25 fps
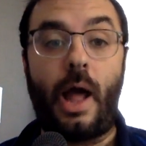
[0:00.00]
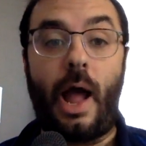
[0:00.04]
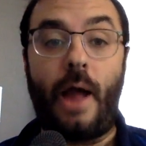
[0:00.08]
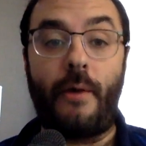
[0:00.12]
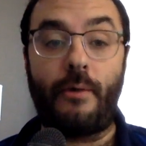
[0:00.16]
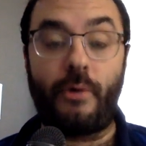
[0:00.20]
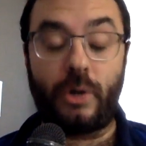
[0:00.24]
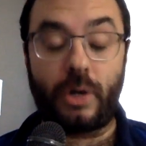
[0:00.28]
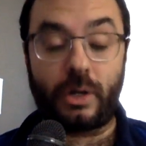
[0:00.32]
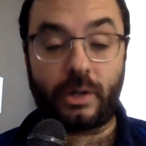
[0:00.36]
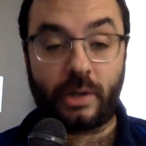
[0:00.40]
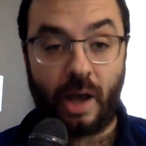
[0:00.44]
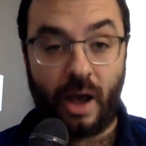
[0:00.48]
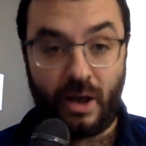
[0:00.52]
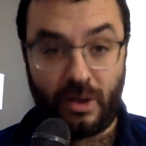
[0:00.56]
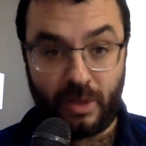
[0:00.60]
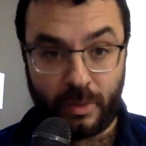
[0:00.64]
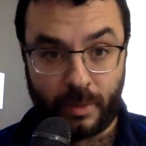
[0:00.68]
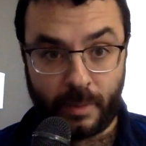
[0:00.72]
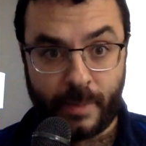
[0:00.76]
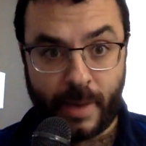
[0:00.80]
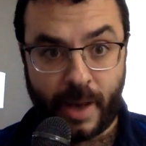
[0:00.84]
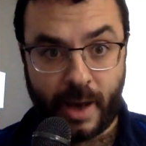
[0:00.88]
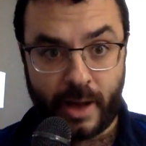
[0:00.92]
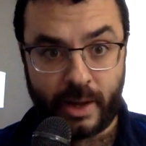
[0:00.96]
I wrote a
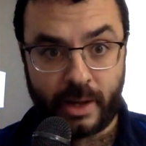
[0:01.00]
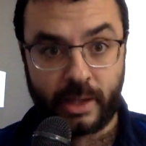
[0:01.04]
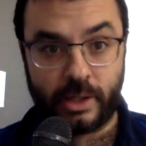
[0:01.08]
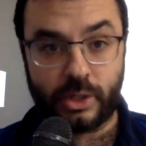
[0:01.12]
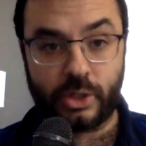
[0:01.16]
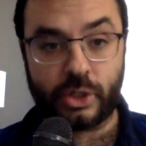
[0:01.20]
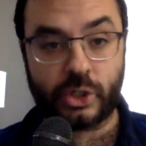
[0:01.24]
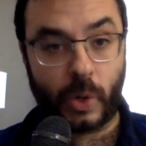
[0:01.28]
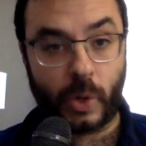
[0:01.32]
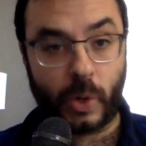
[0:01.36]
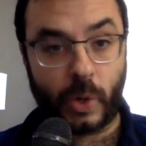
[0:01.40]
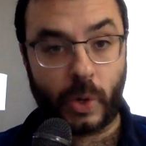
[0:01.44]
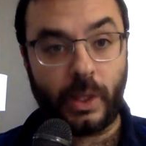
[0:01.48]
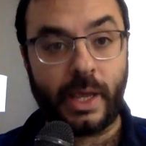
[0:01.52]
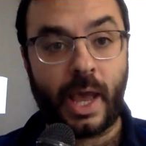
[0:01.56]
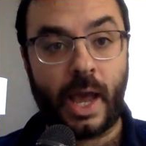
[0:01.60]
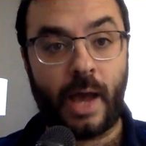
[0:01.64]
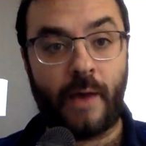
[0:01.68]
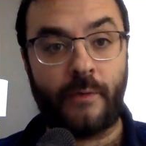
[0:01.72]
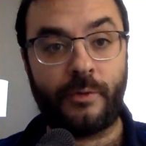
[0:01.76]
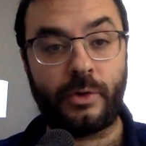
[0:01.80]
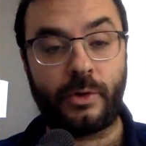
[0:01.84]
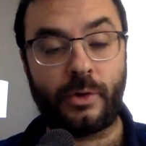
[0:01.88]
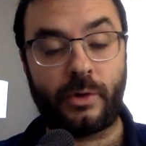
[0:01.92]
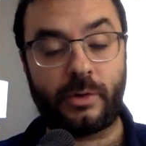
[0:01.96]
column about it shortly
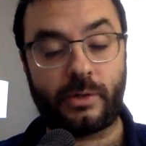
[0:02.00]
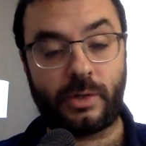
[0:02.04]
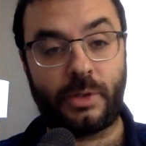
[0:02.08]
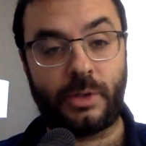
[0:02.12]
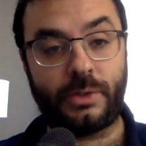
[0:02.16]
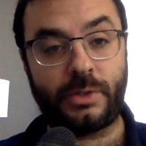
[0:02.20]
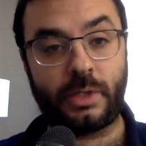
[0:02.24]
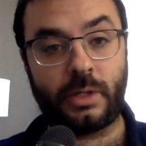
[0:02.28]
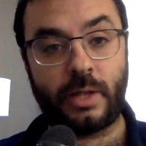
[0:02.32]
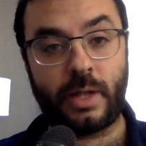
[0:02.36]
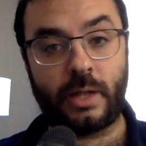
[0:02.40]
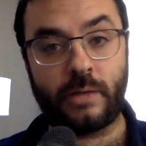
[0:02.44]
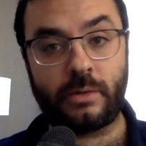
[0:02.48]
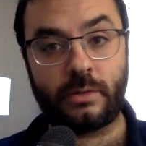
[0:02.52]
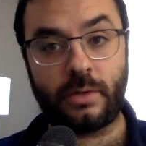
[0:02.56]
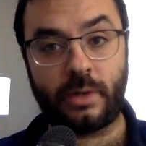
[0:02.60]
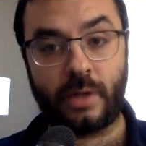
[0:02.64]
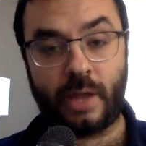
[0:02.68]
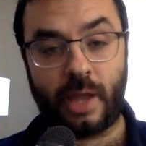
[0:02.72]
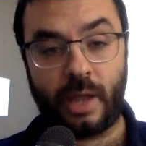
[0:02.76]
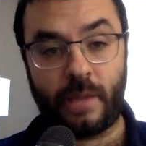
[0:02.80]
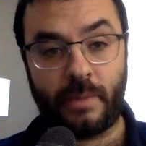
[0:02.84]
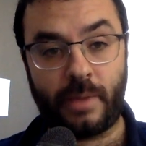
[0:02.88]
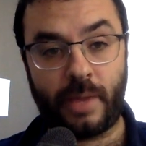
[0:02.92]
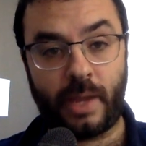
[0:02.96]
after Tulsi announced her
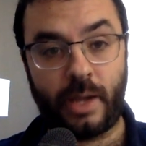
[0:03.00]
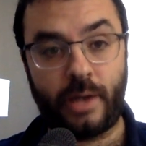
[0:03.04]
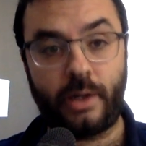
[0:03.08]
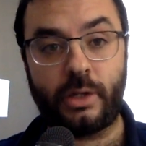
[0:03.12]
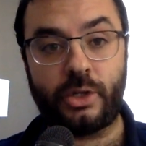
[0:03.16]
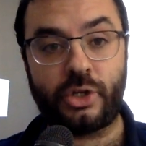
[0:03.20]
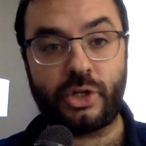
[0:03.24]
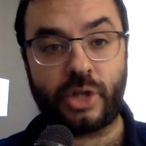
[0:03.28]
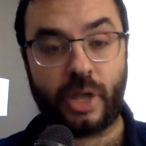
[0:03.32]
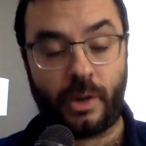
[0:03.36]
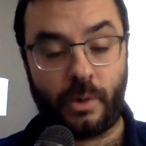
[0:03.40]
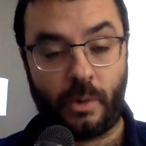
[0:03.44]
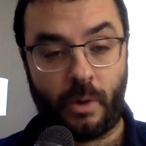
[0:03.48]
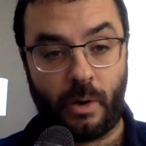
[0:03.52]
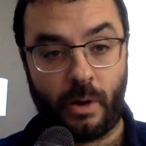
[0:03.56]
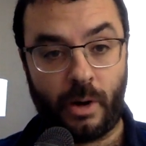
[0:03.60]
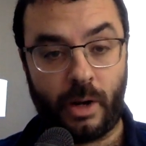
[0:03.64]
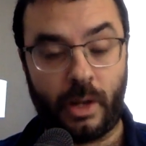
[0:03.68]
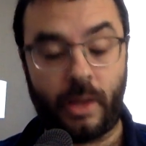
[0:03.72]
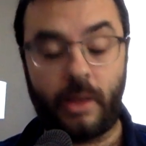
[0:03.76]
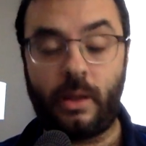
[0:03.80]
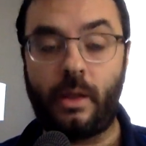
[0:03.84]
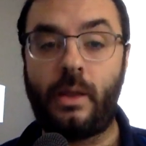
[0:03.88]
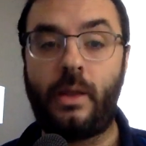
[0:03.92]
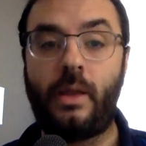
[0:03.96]
campaign in
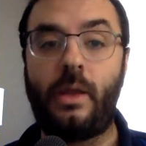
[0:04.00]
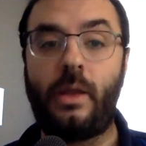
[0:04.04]
January.